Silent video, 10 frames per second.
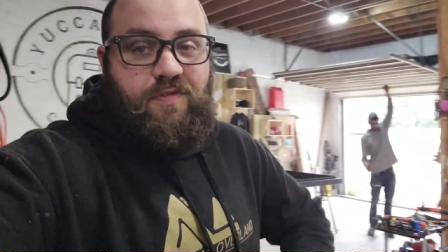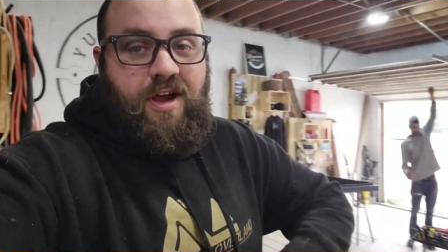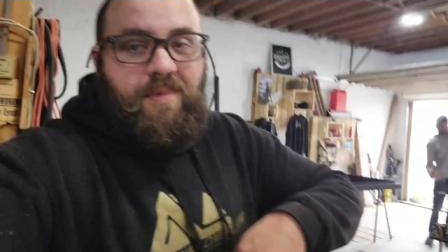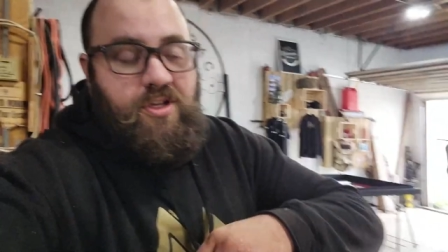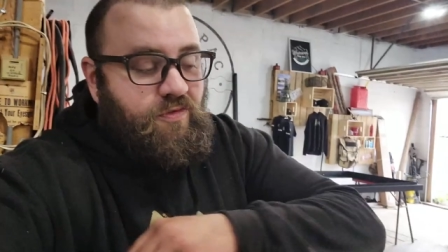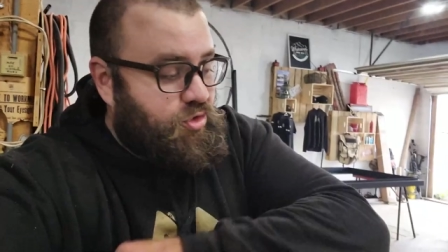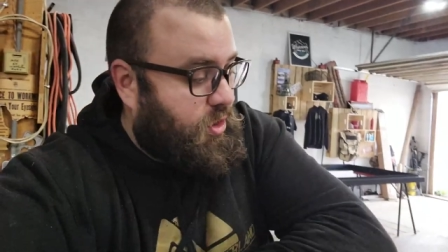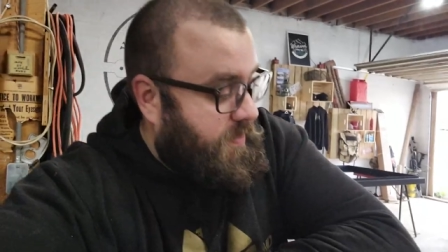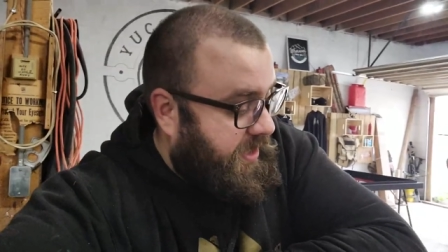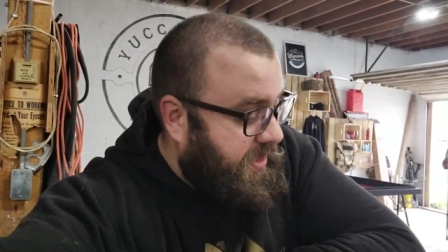you very much for
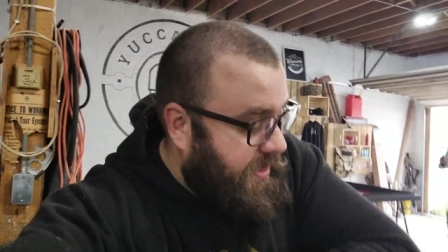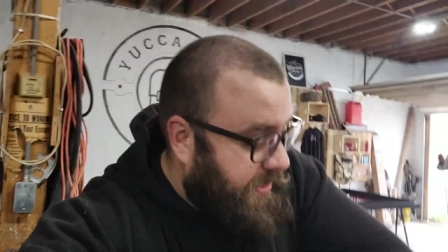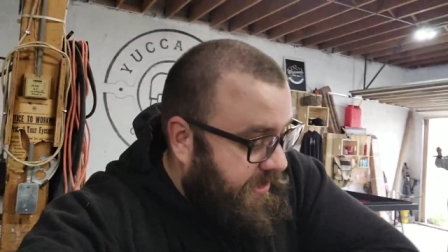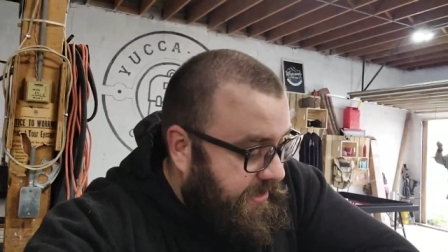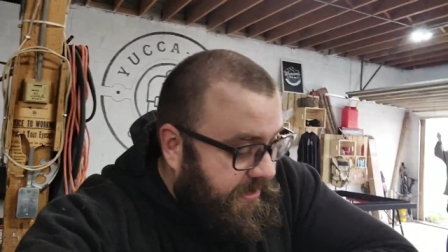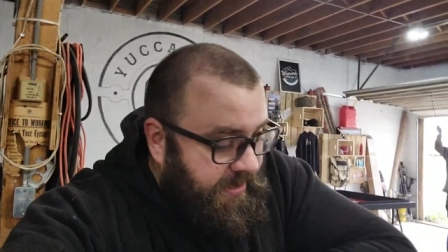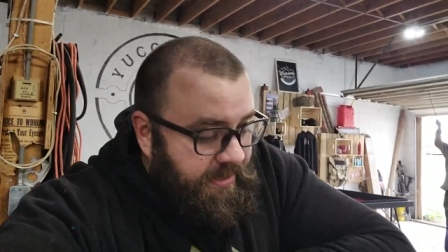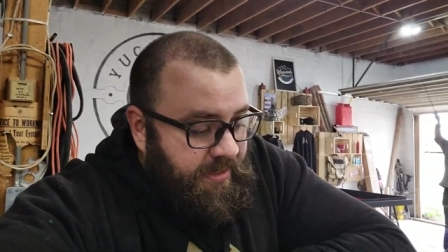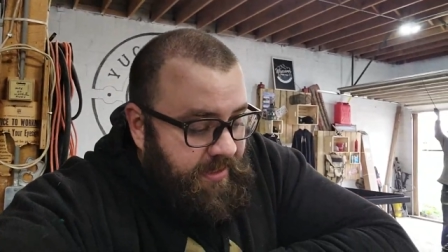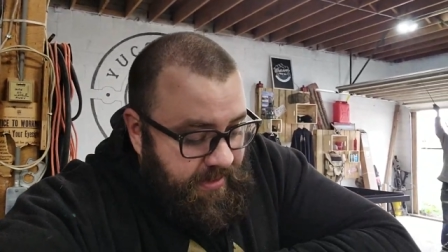joining me.
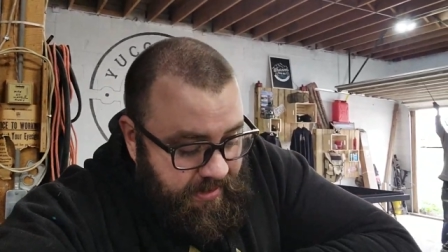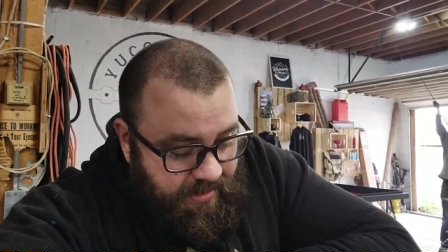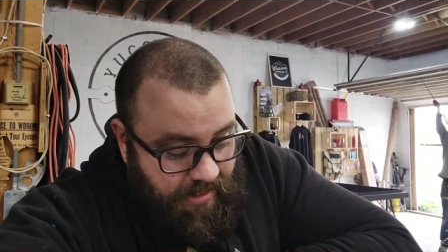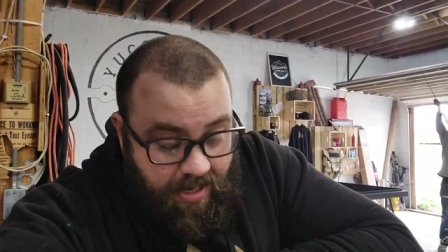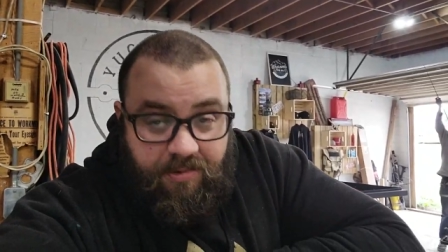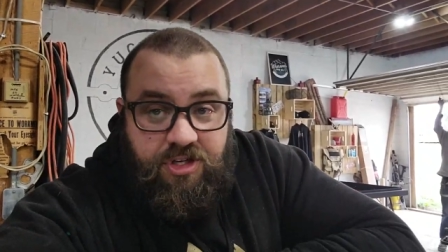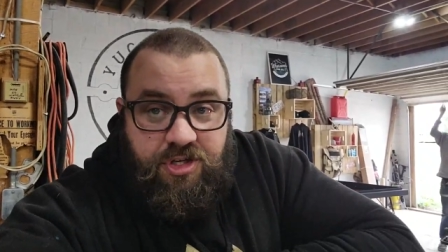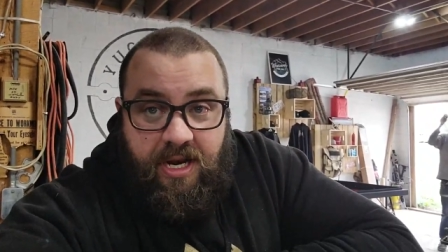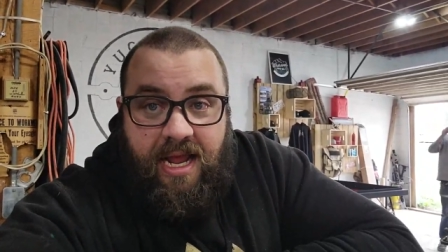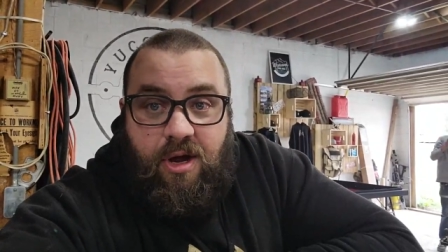I'm just
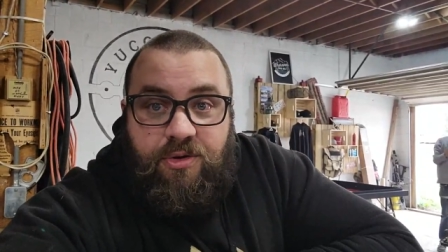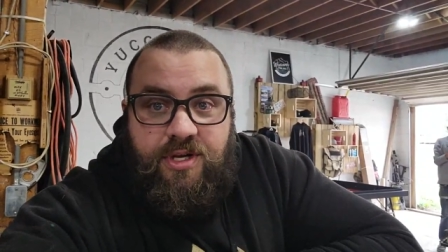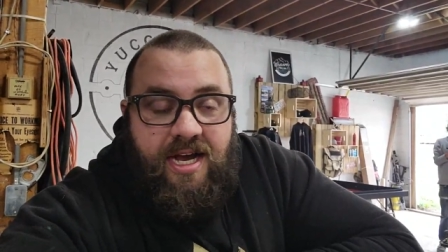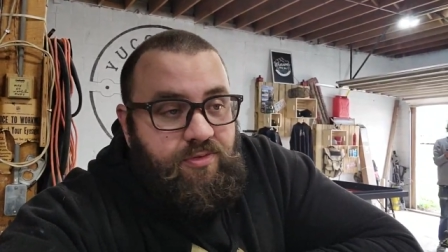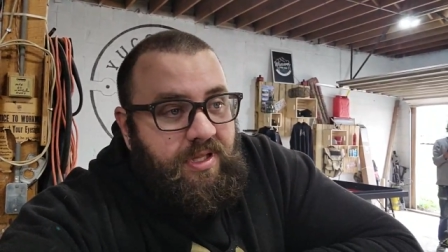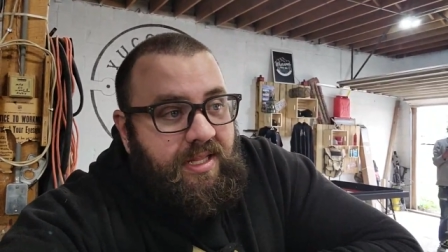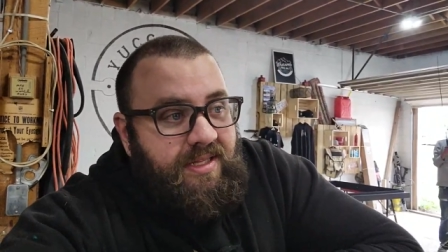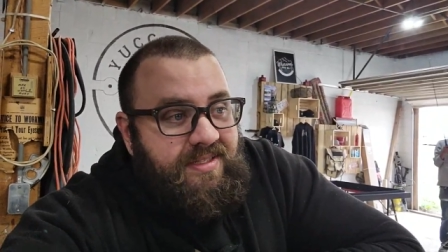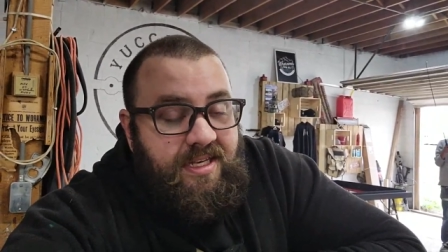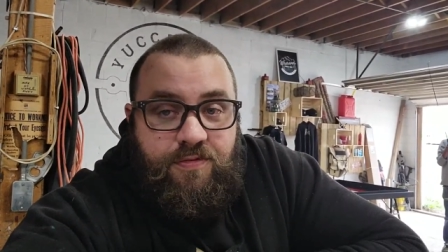going to hound you guys relentlessly.